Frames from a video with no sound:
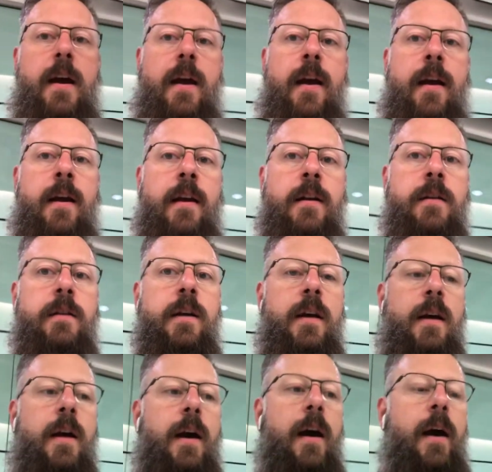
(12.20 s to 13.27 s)
and
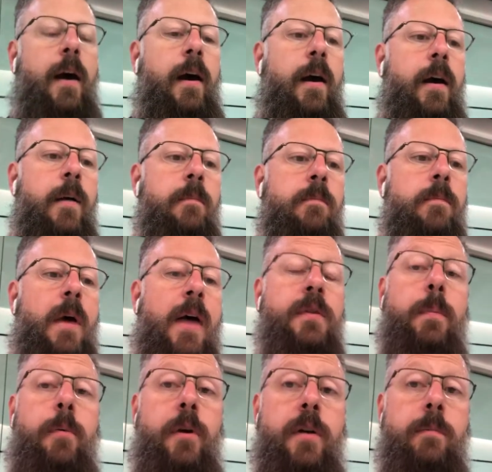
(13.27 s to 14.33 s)
um,
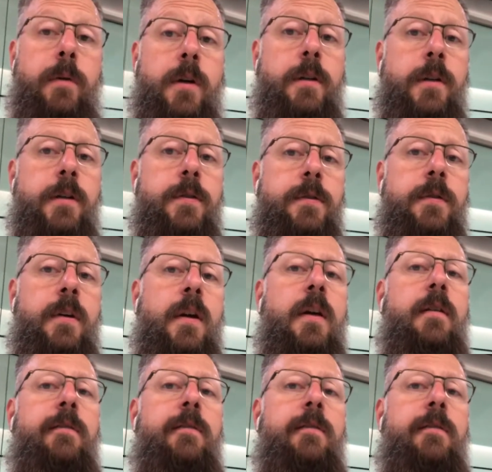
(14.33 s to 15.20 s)
at the point of purchase,